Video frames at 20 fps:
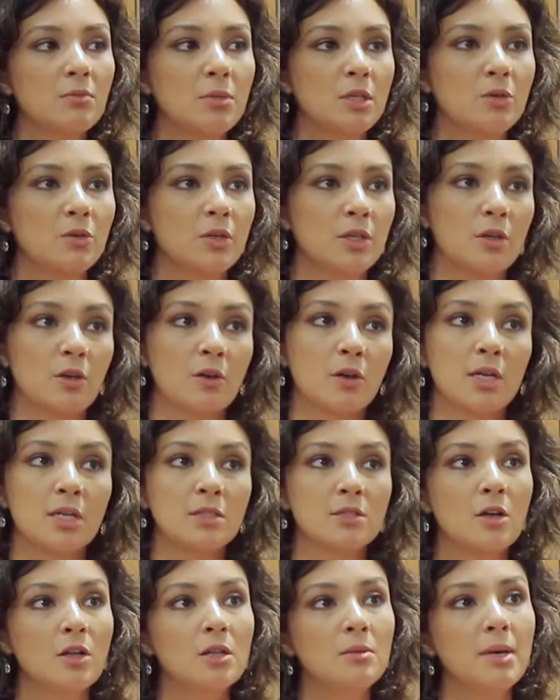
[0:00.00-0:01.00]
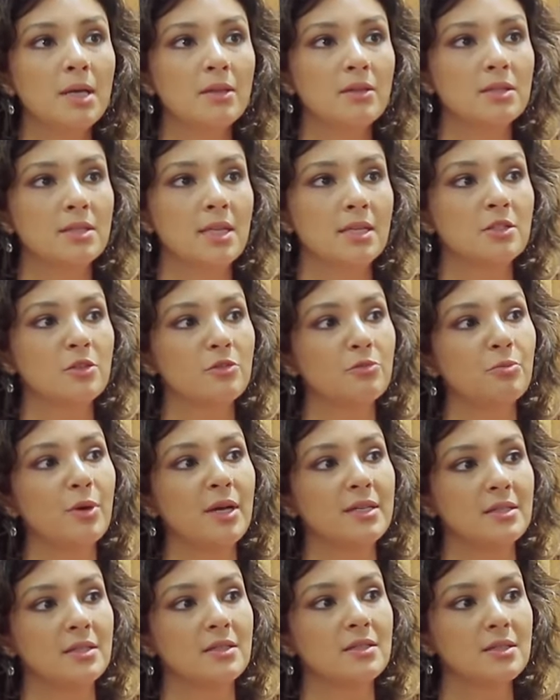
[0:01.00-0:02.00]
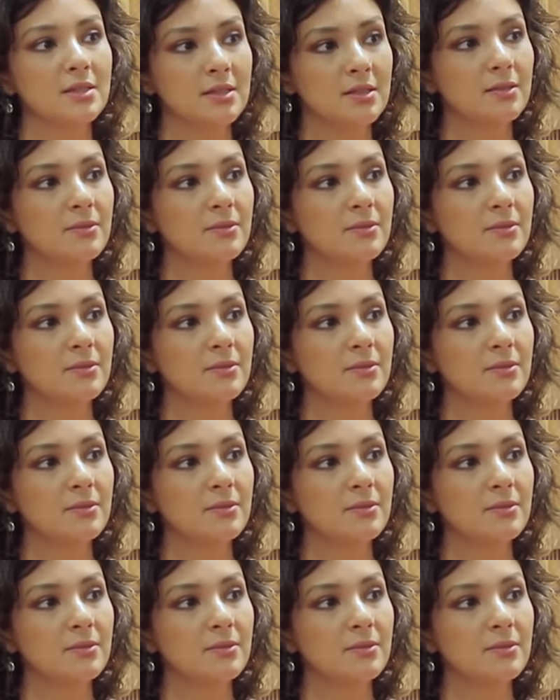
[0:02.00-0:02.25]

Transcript: be doing yoga. It's all about the sense of presence.